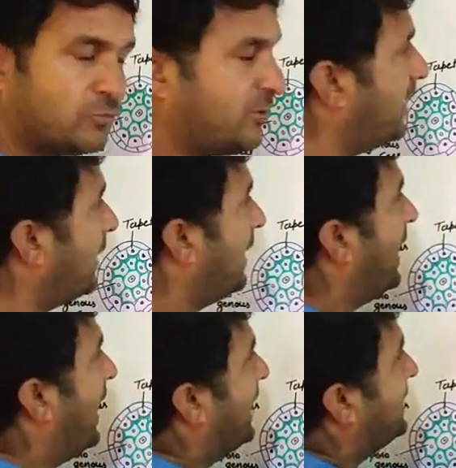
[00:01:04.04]
layer,
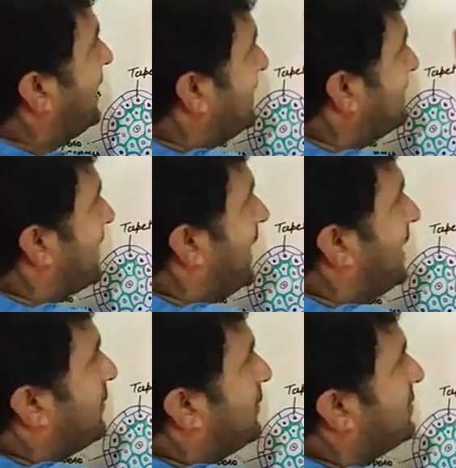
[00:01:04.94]
and the inside
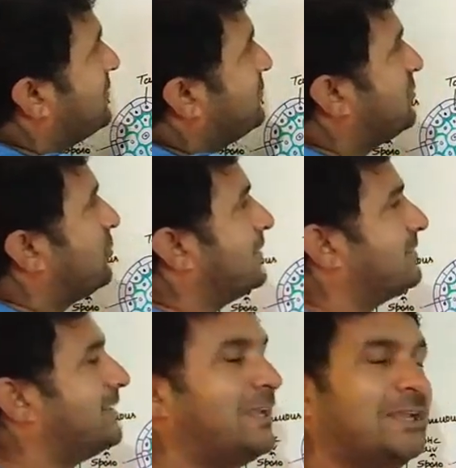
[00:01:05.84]
it, which you can
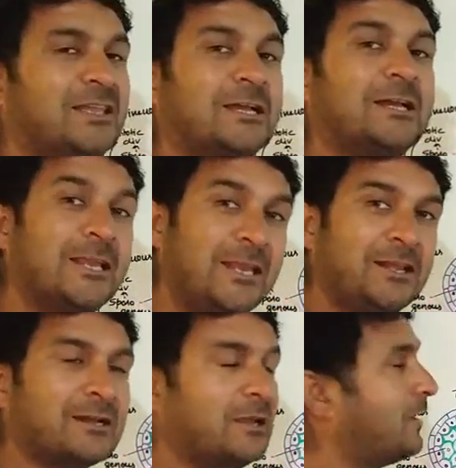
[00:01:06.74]
see in the green
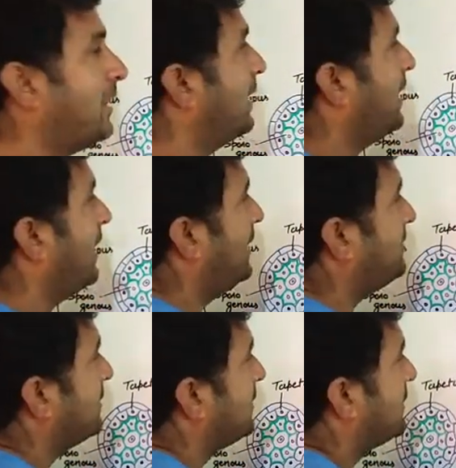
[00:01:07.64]
color,
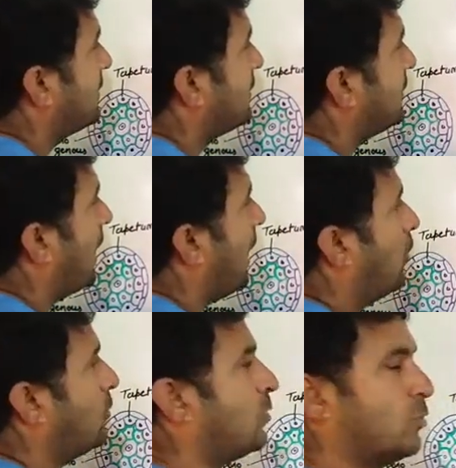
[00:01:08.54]
is the
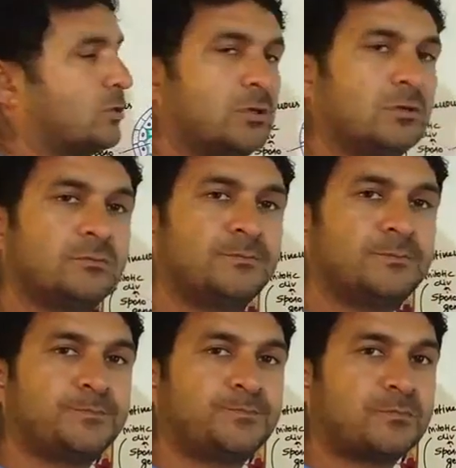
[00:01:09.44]
outgrowth.
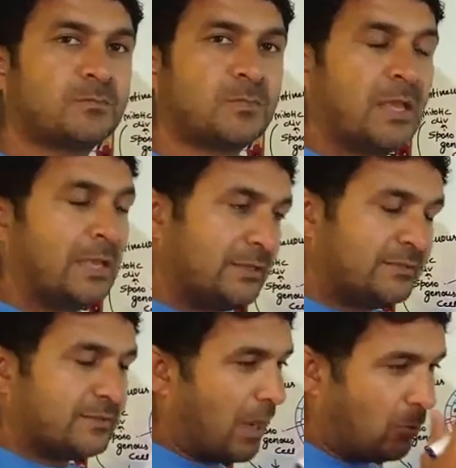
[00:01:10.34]

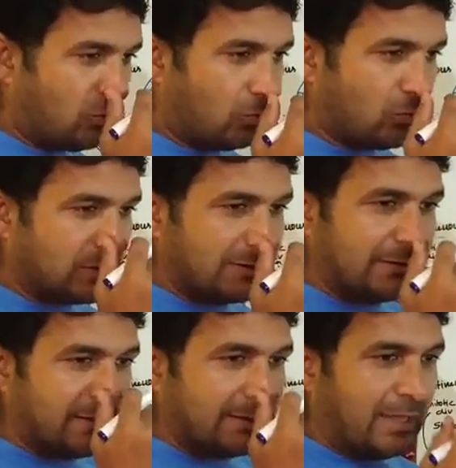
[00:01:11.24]
This outgrowth
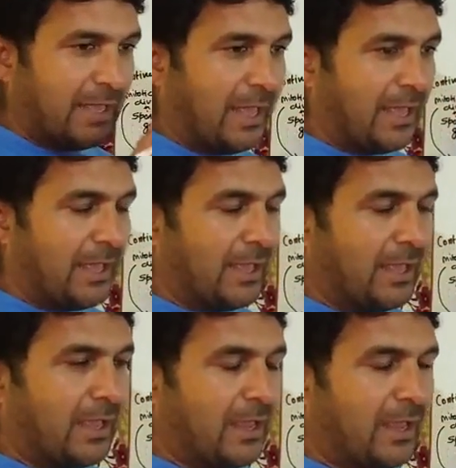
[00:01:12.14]

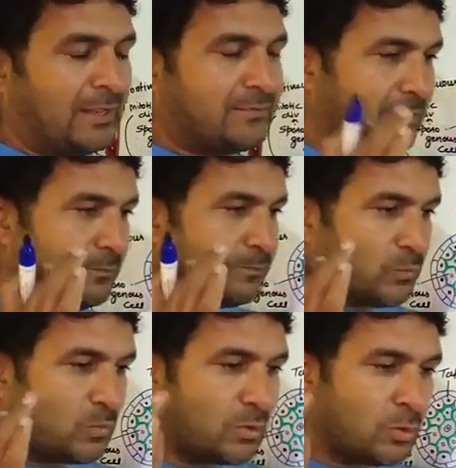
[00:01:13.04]
is a
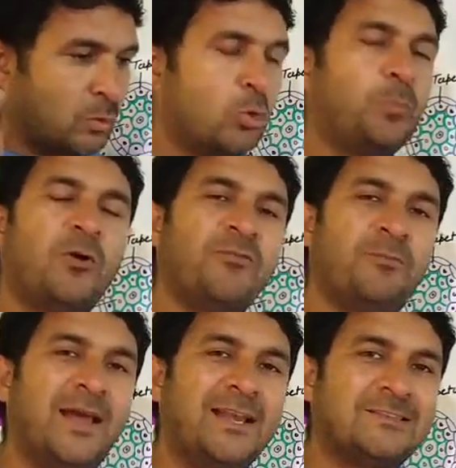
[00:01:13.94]
group of
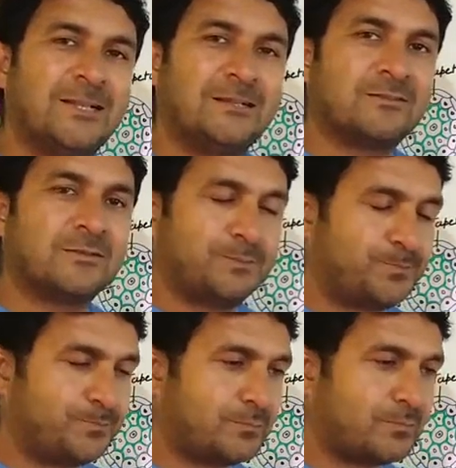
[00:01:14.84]
many cells
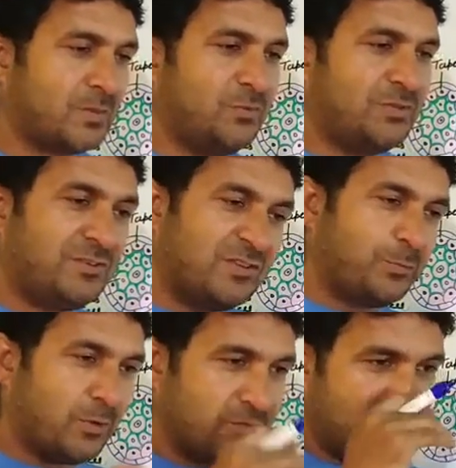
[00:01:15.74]
which is
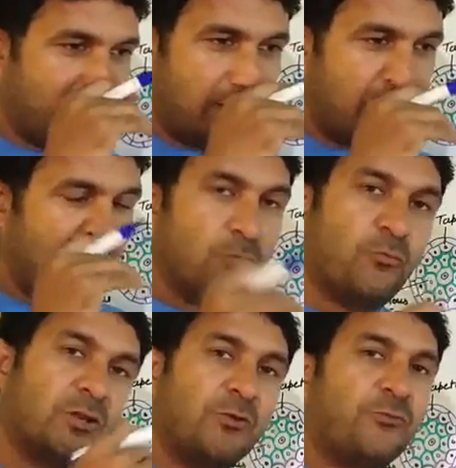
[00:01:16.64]
responsible
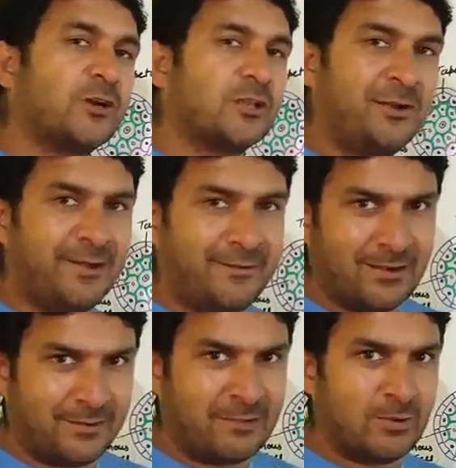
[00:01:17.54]
for the further
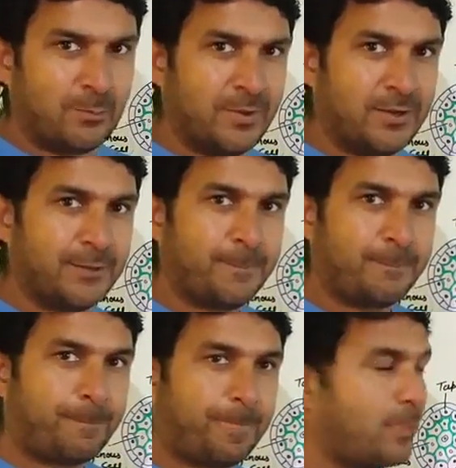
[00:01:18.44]
development.
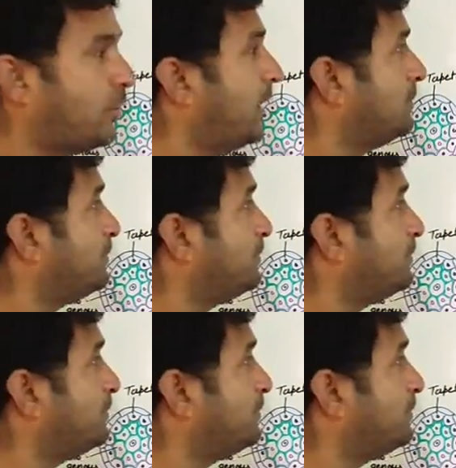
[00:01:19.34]
Okay.